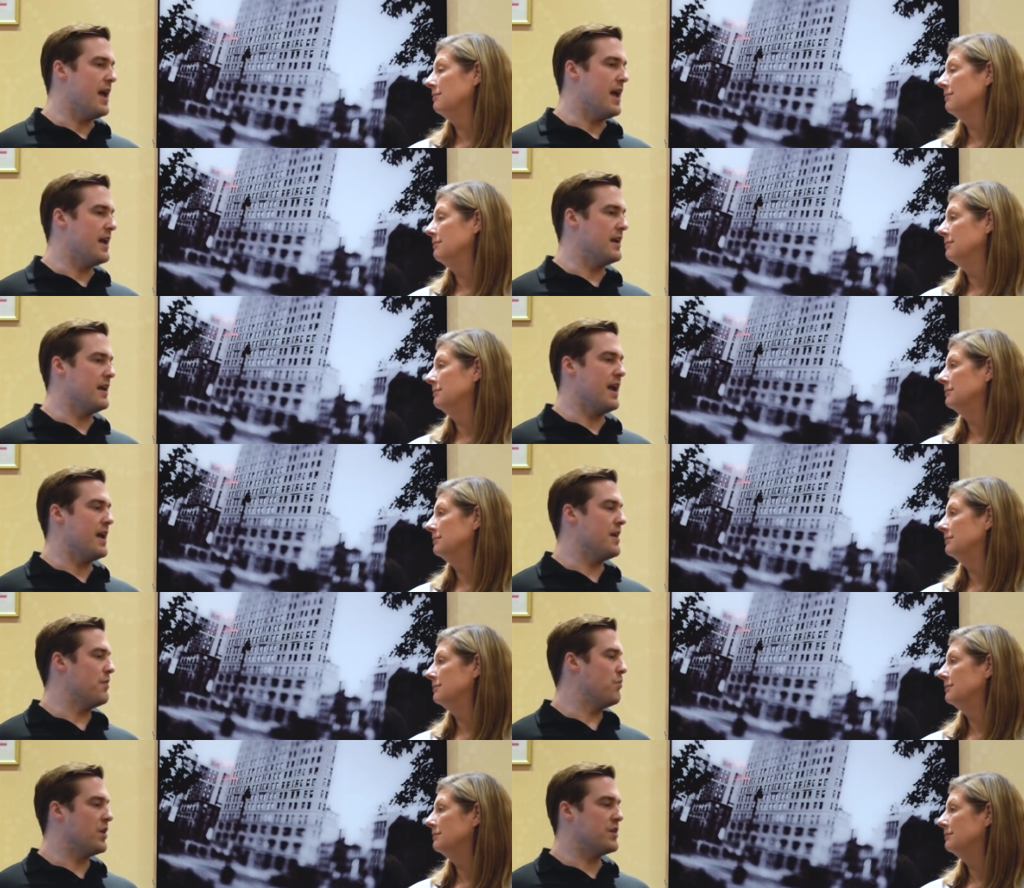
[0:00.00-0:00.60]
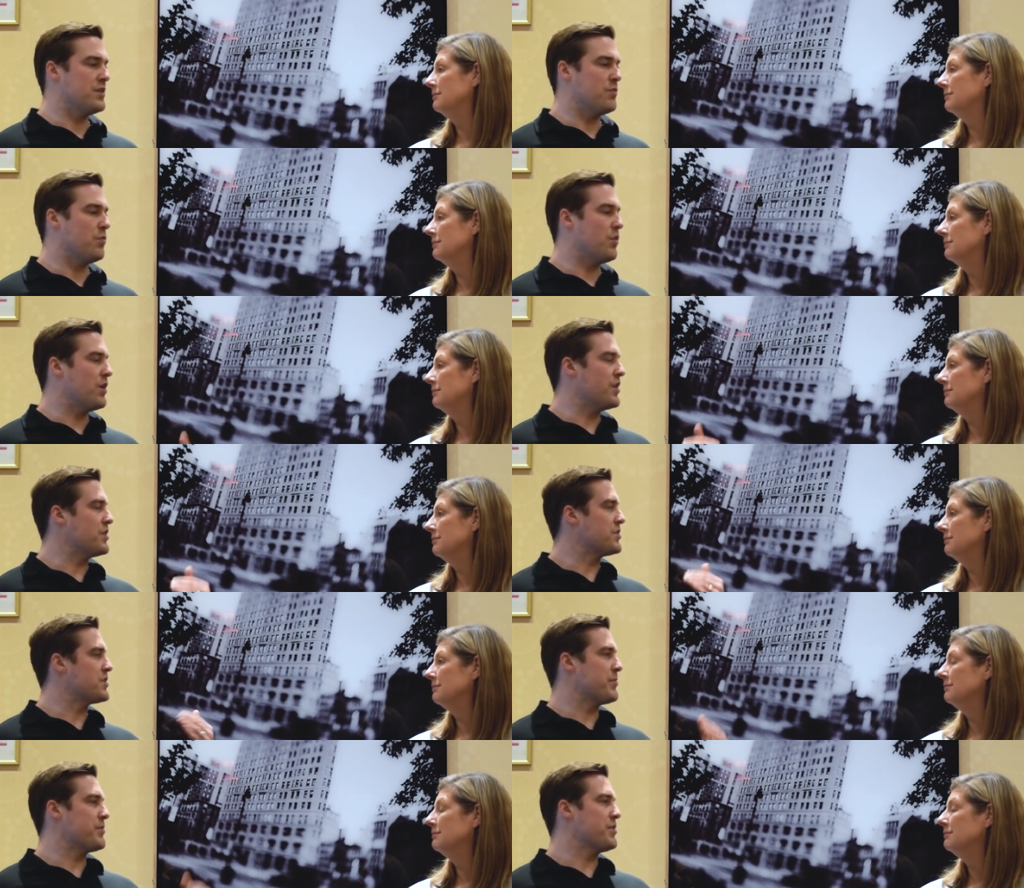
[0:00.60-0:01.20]
Speaker 1: And and what what
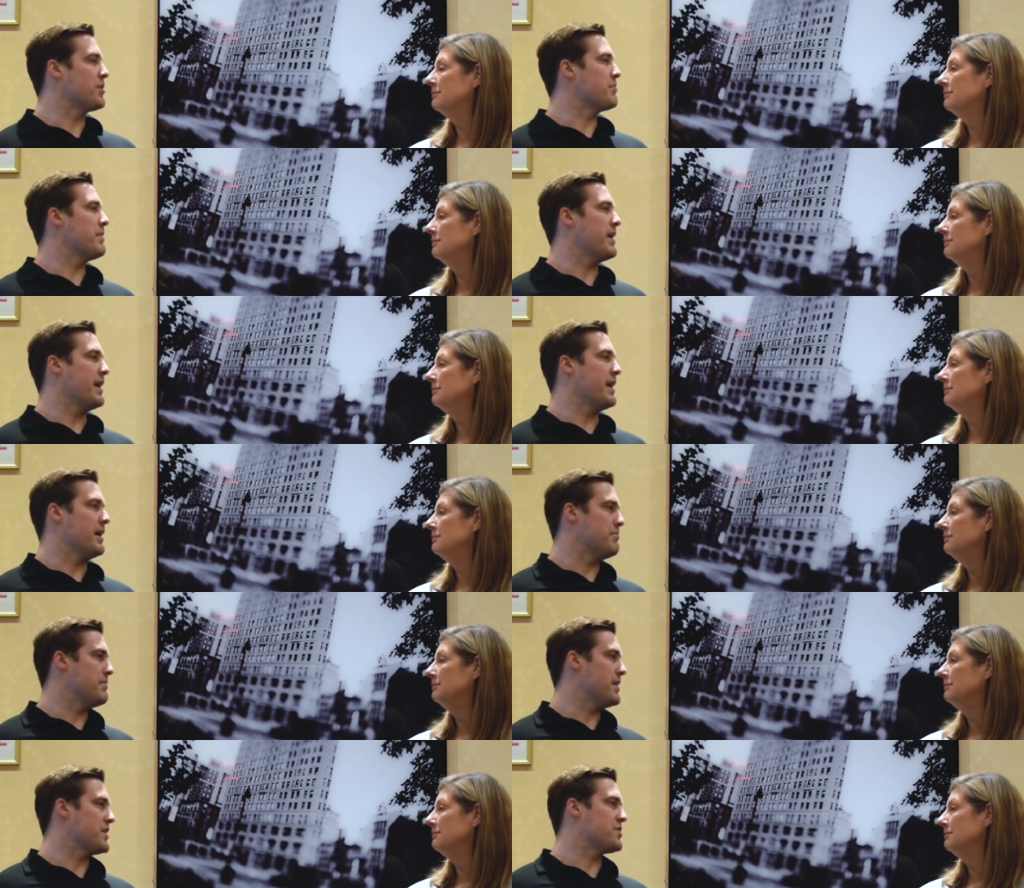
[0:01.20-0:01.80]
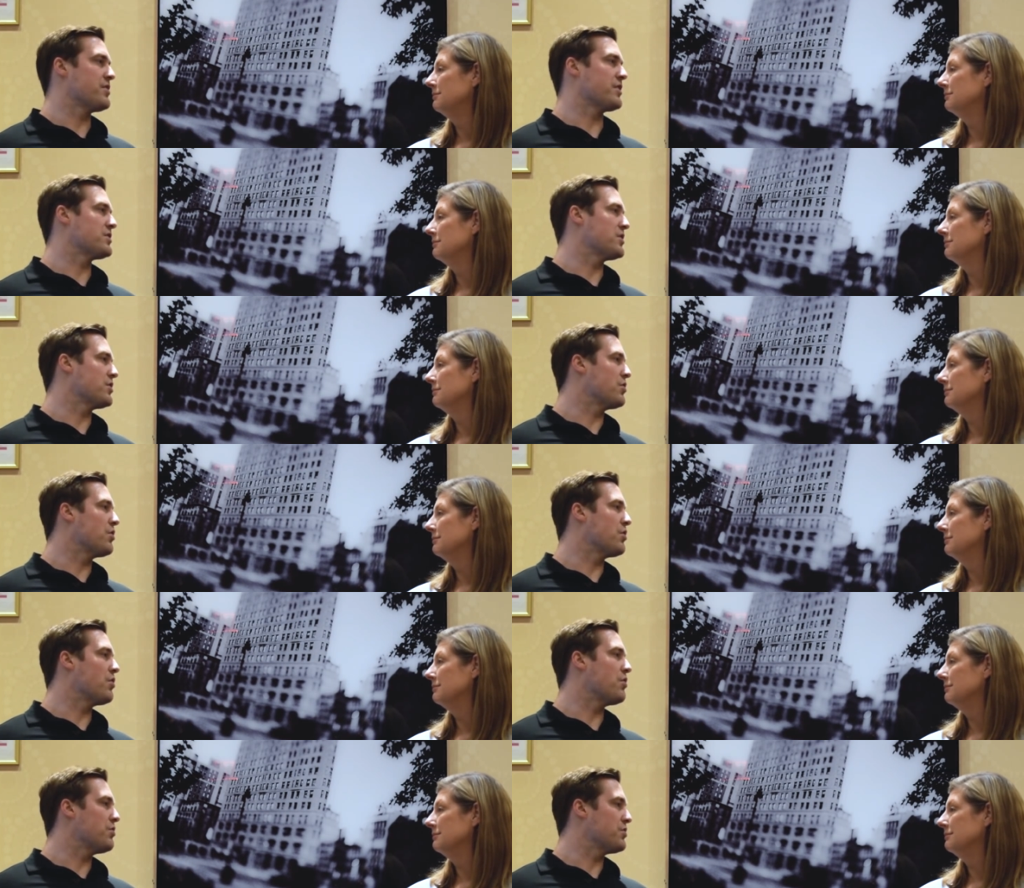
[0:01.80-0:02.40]
are some of your main metrics
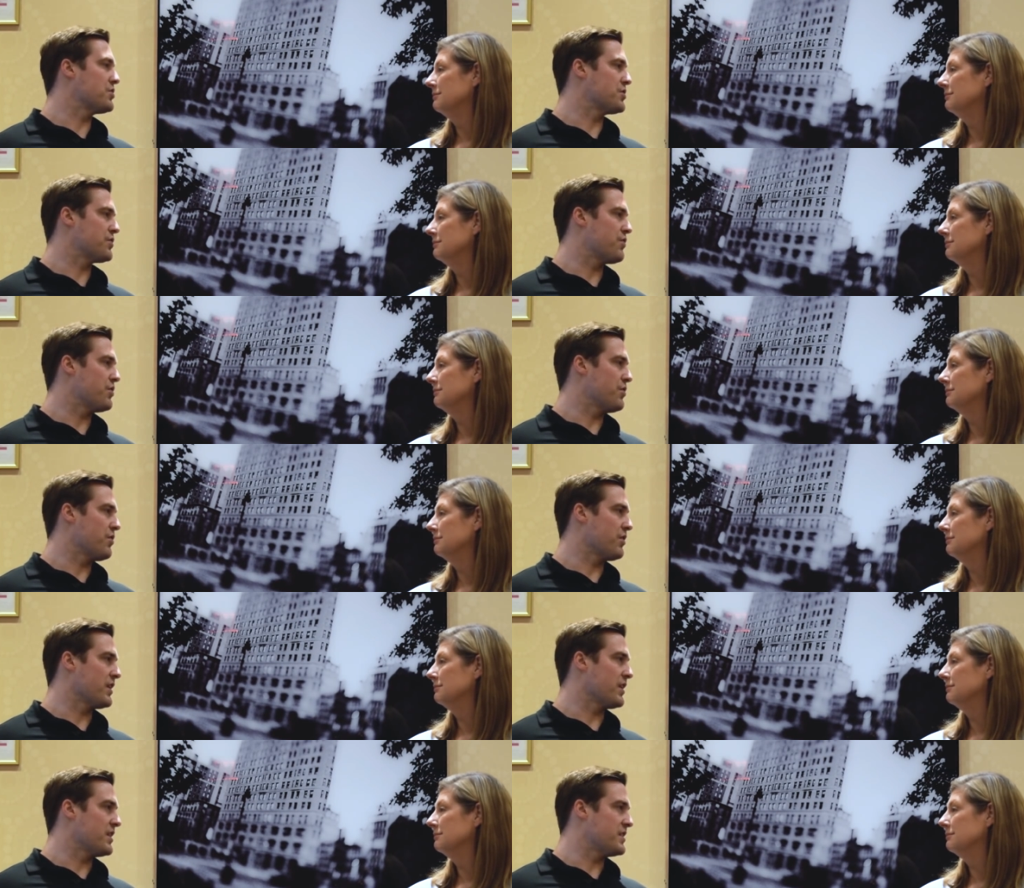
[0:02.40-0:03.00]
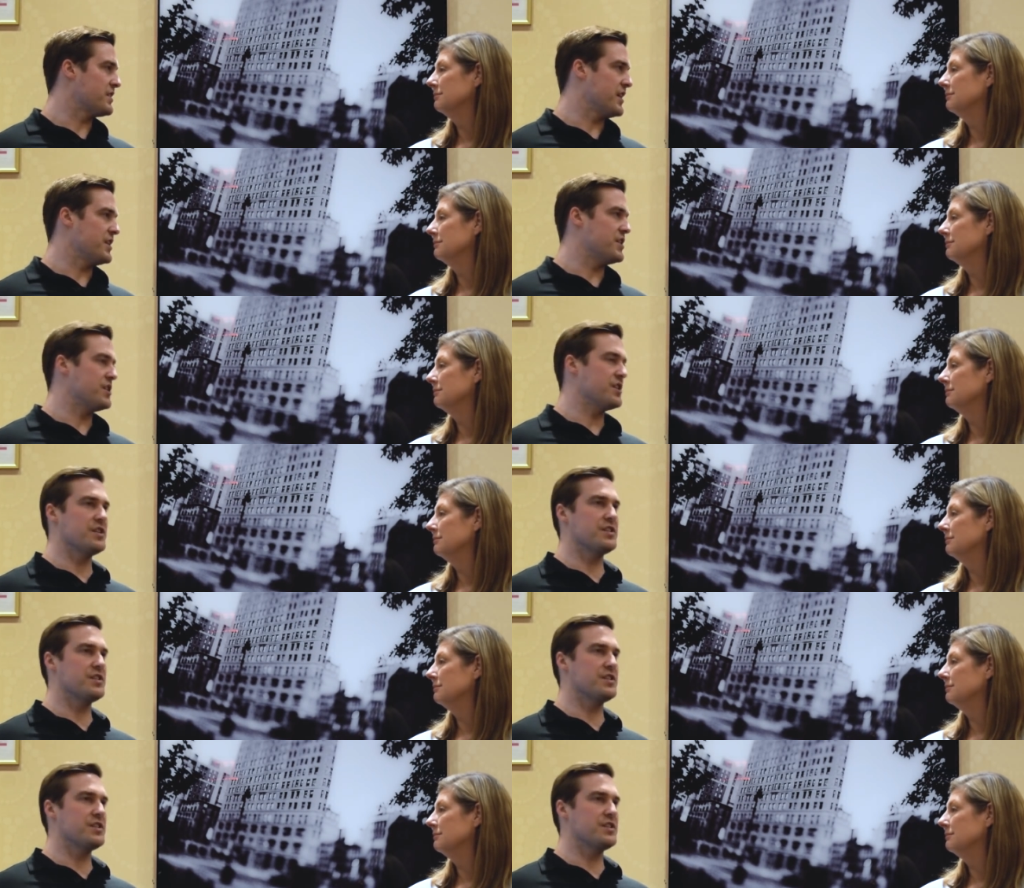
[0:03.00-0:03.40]
and goals for the organization?